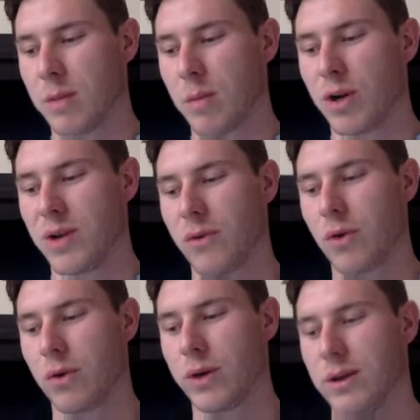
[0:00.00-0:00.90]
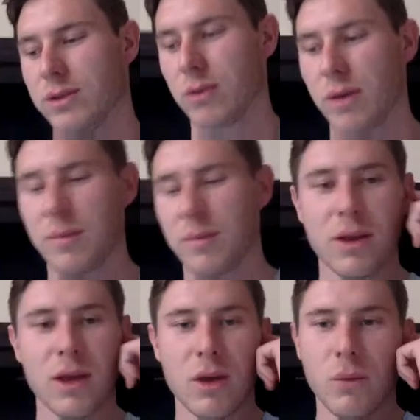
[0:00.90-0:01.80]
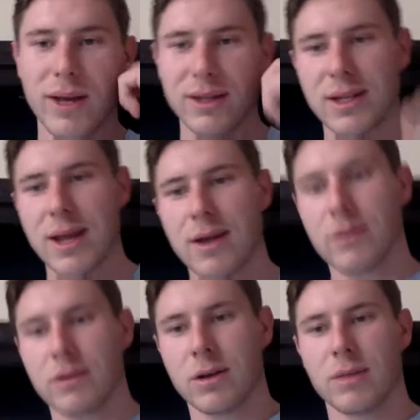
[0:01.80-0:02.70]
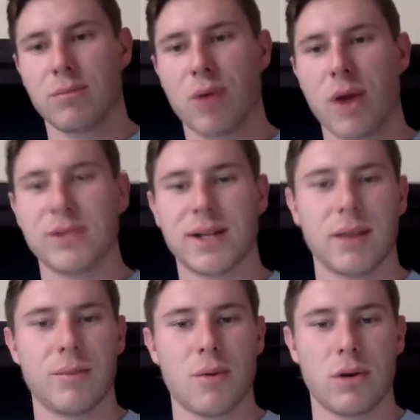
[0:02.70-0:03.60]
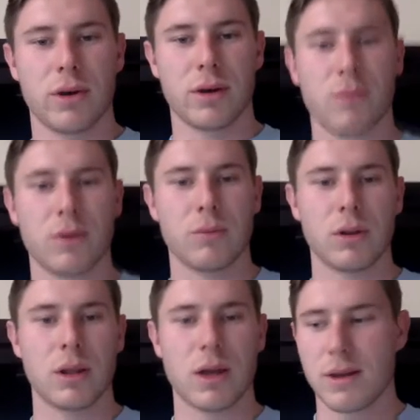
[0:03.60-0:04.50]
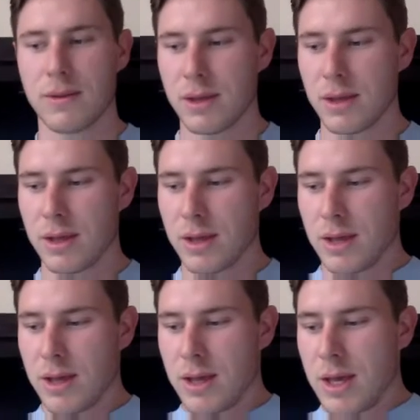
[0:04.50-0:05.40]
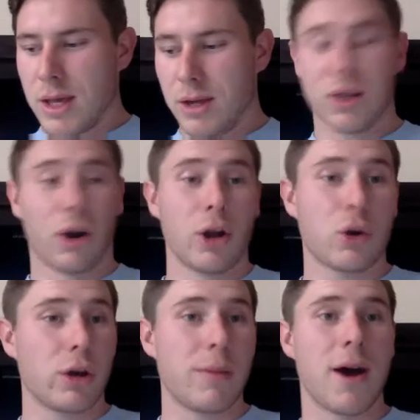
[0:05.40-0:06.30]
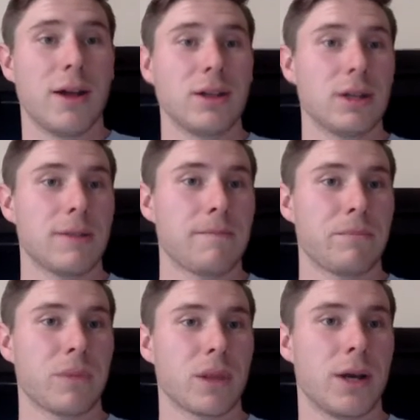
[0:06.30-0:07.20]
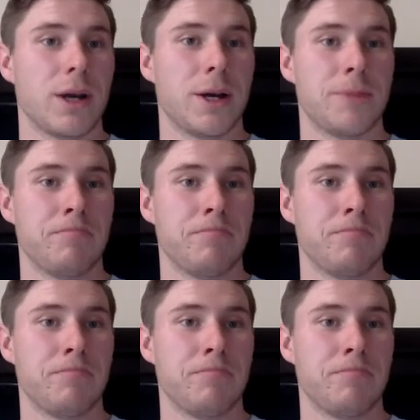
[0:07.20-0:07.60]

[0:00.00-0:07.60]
difficult here. So I mean, we can stay on the Brown side of the ball here, and you're starting Kareem Hunt. I